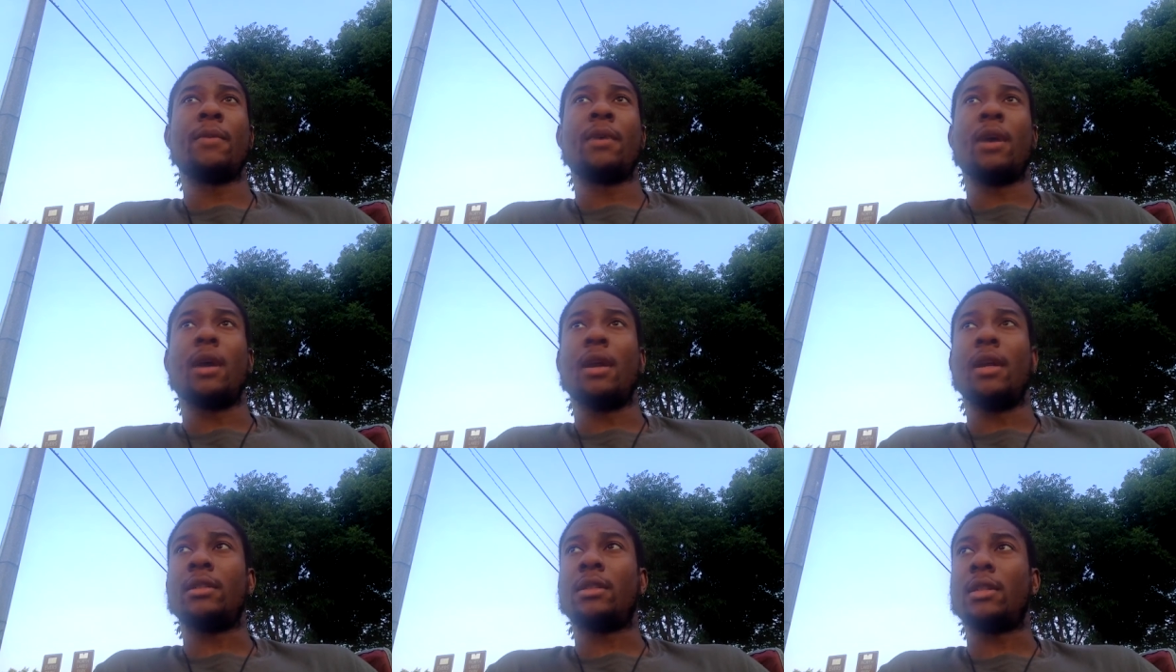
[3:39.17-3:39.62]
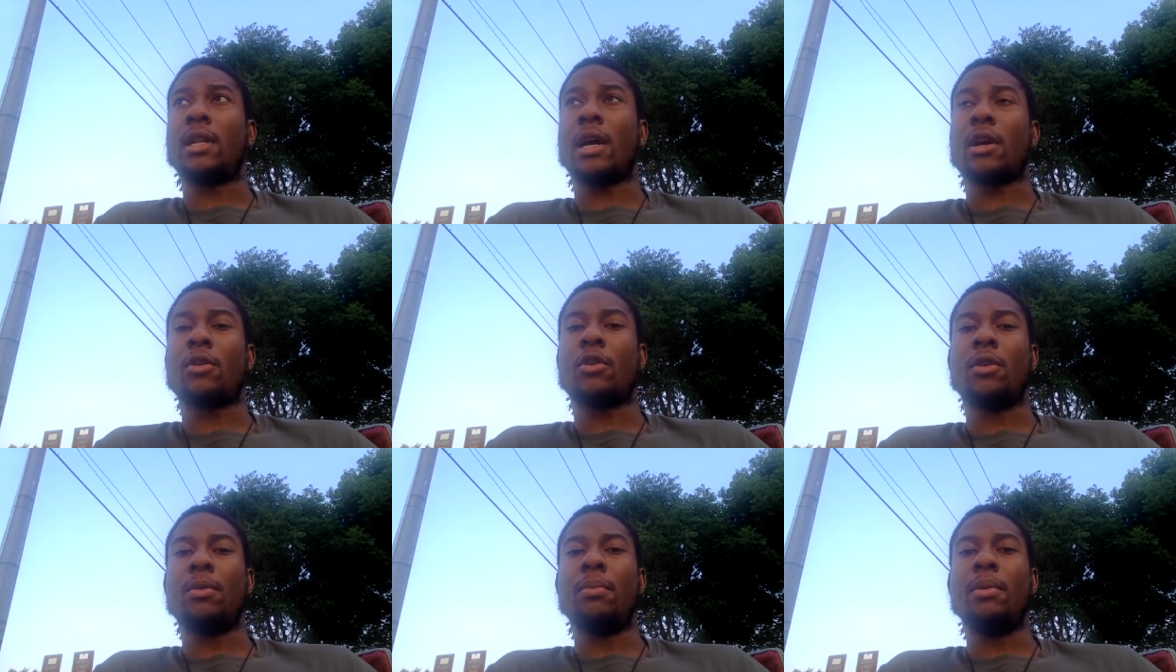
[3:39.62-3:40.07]
And there's
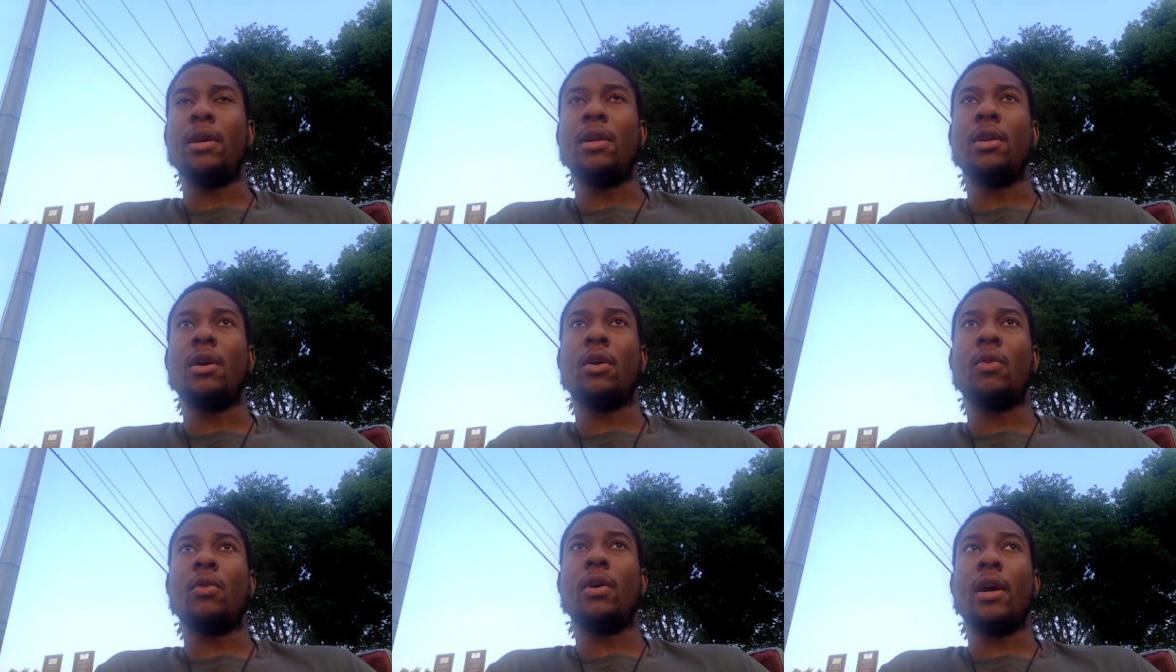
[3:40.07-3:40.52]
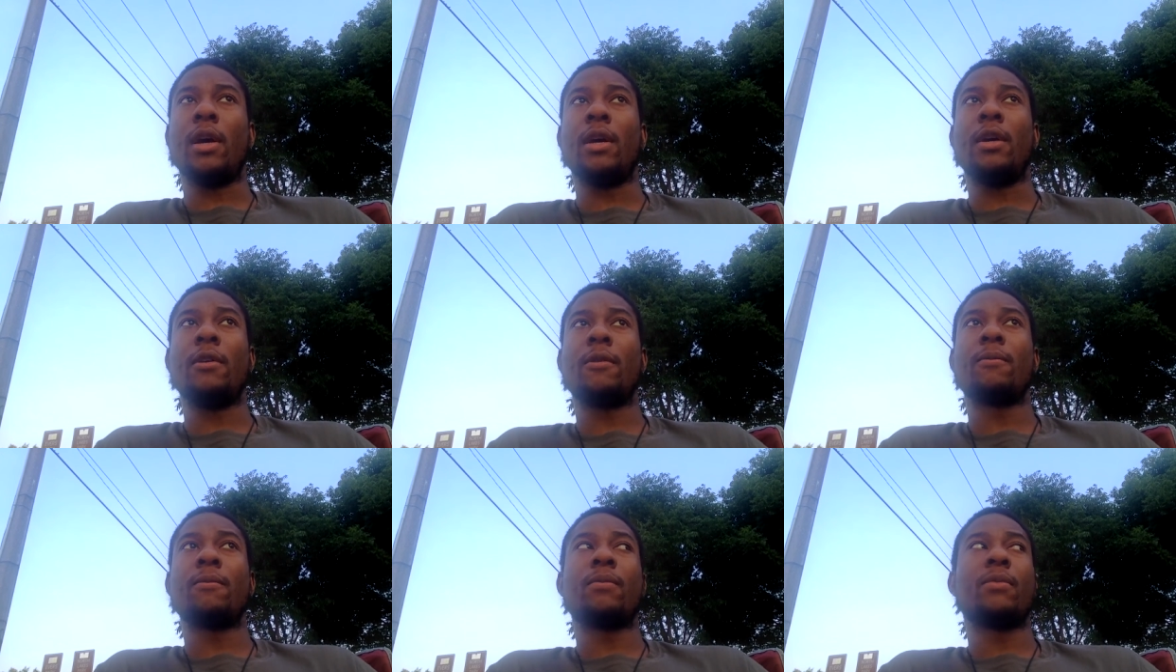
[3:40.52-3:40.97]
not gonna be no
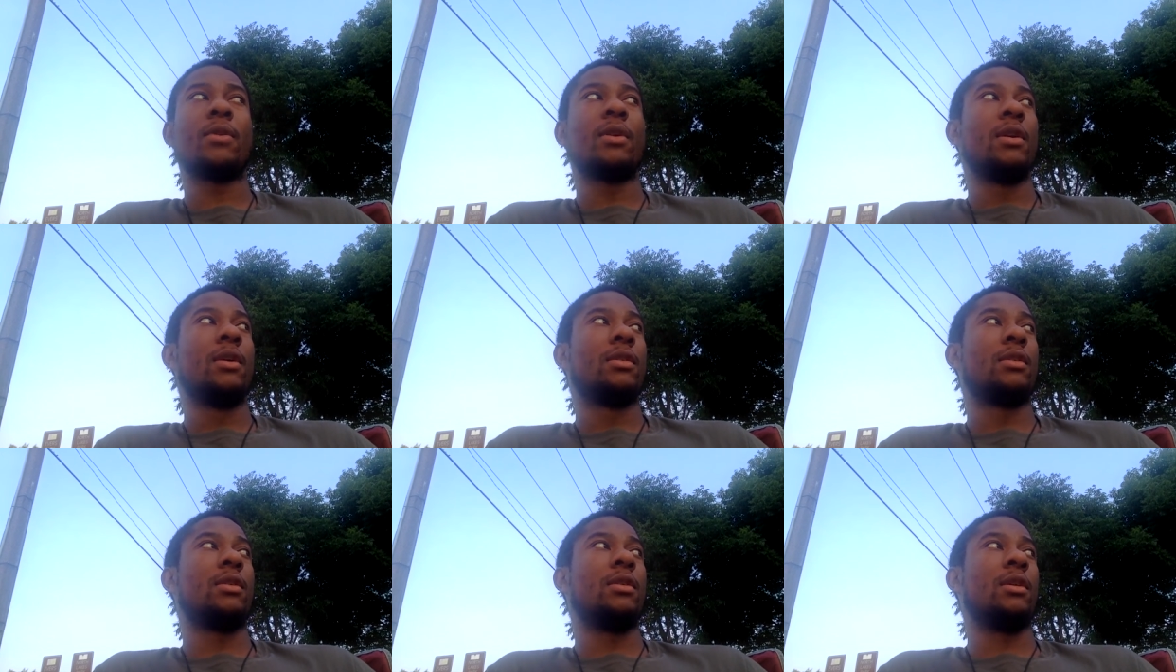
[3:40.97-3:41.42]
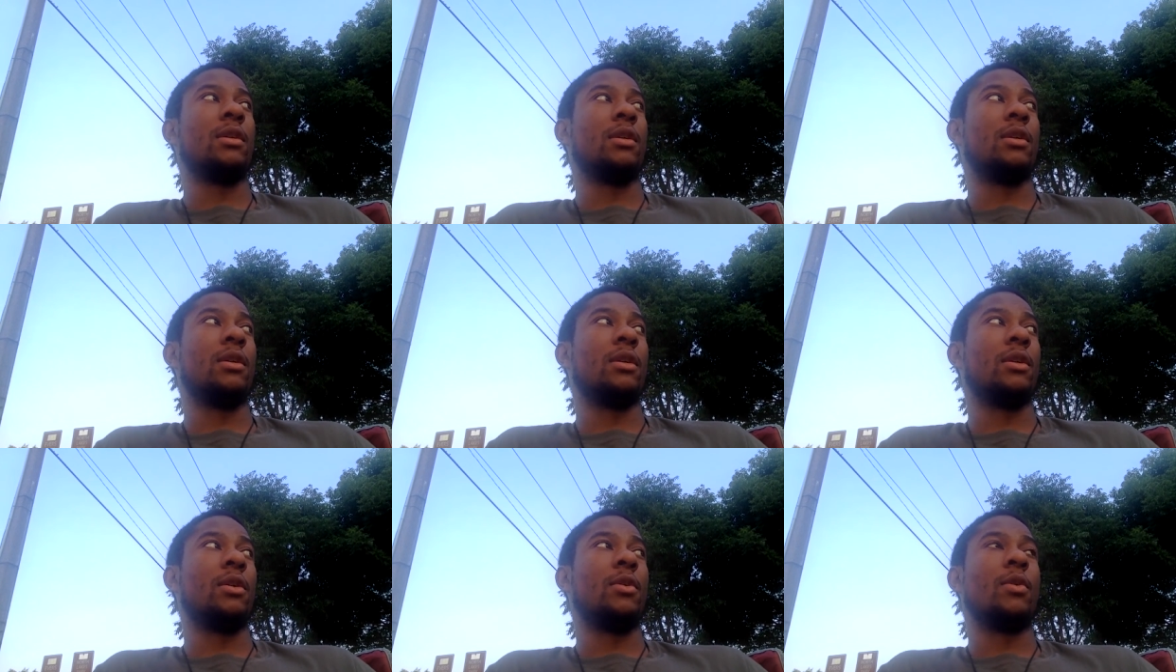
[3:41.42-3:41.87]
way
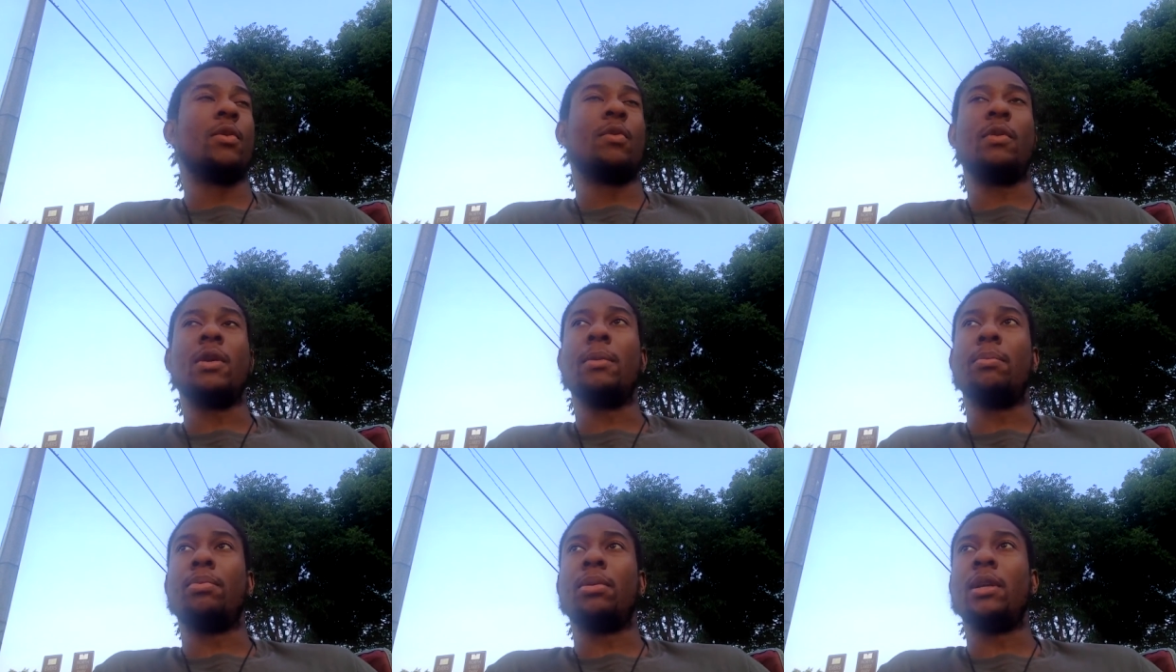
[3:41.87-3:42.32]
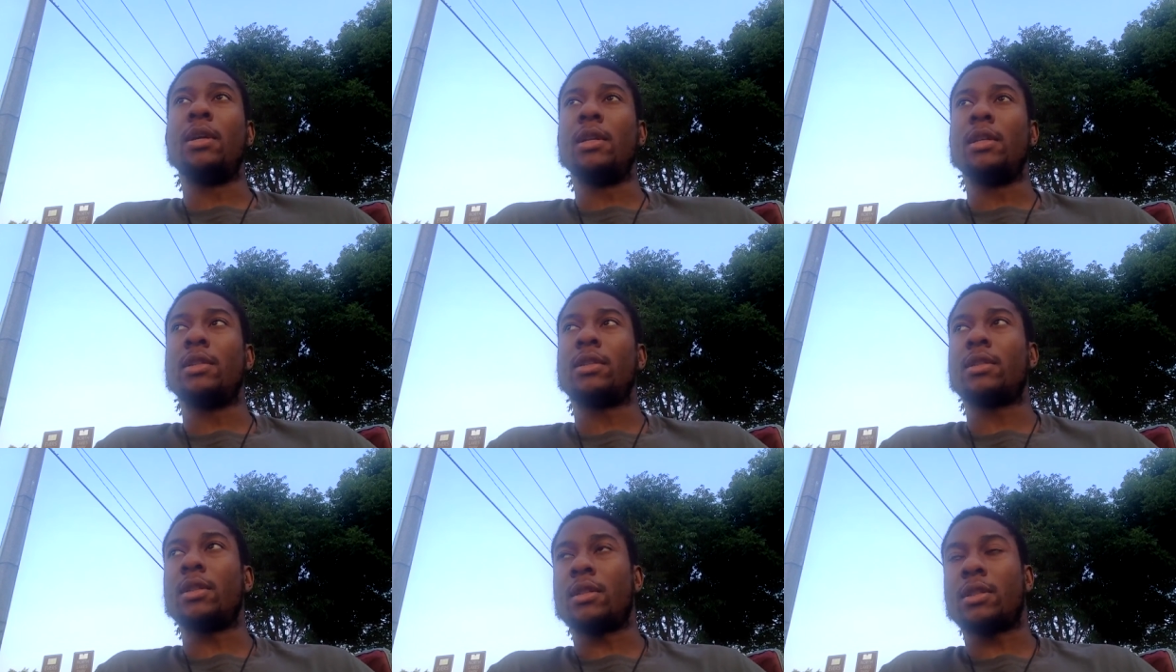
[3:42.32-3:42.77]
to
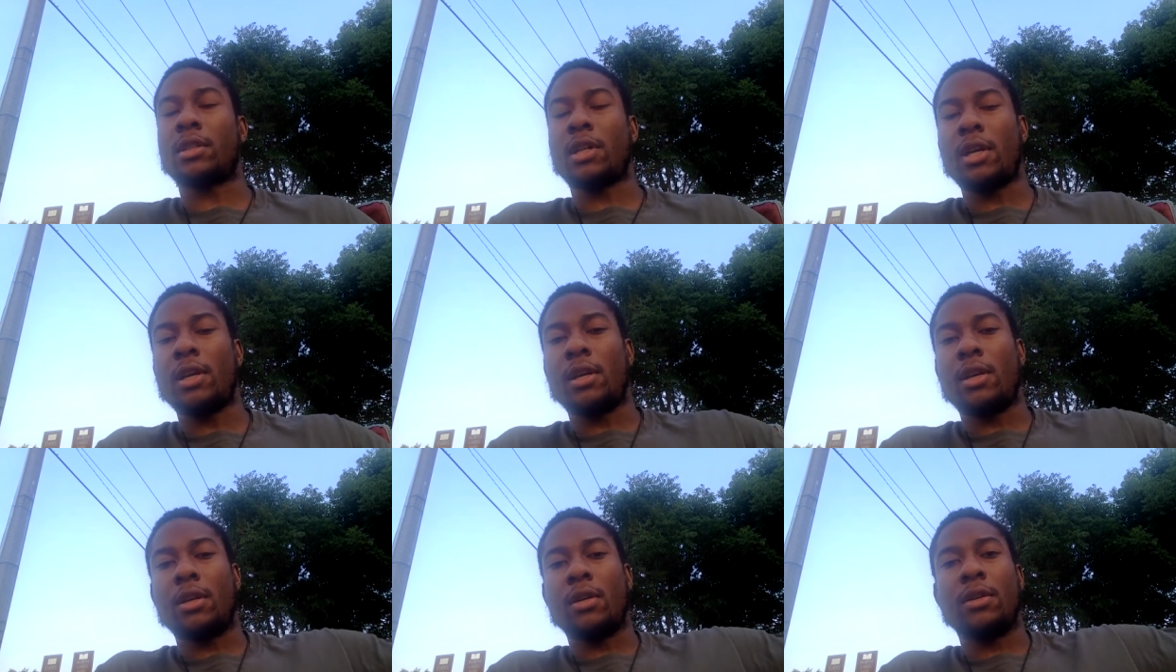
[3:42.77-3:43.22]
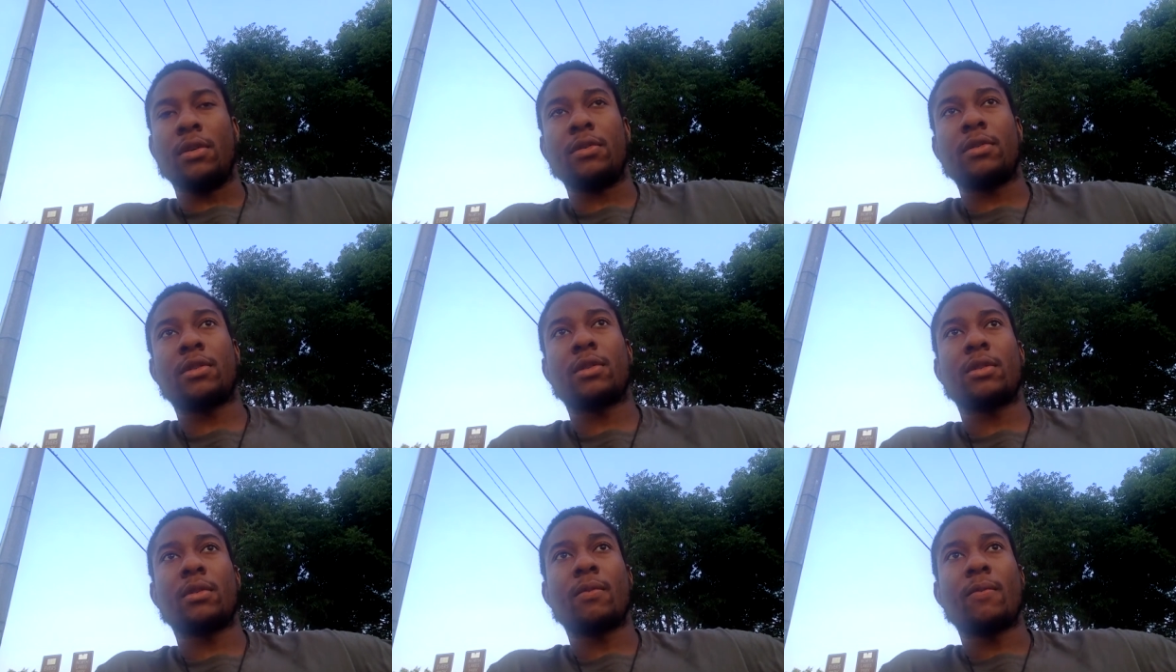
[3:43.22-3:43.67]
replenish the
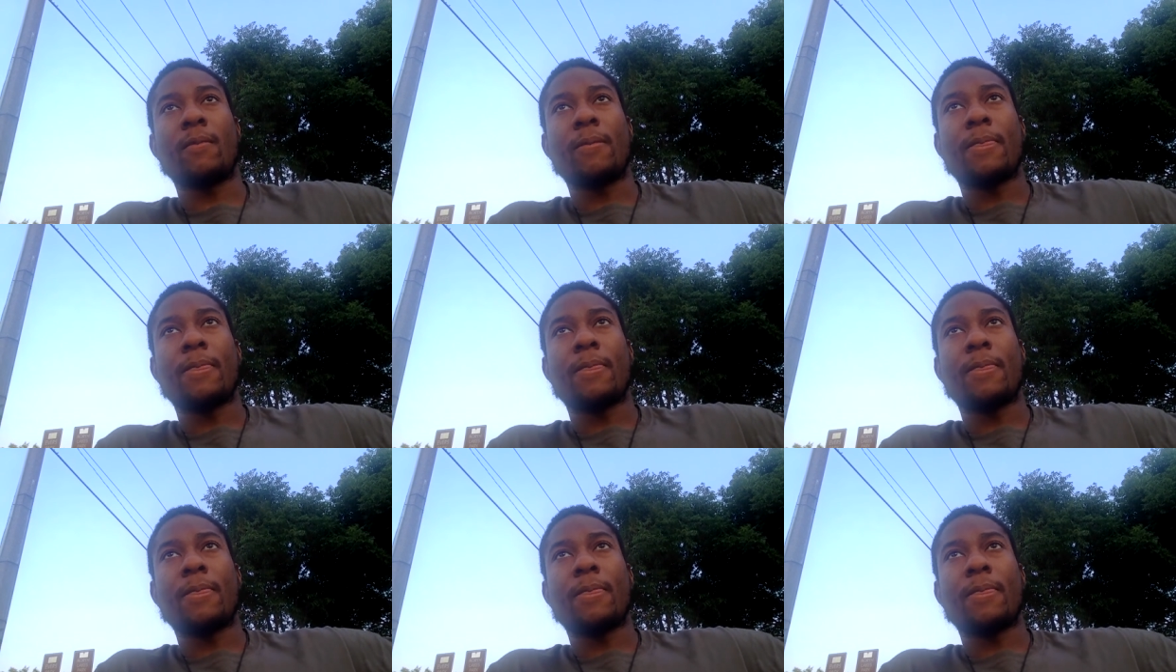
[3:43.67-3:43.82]
shelves.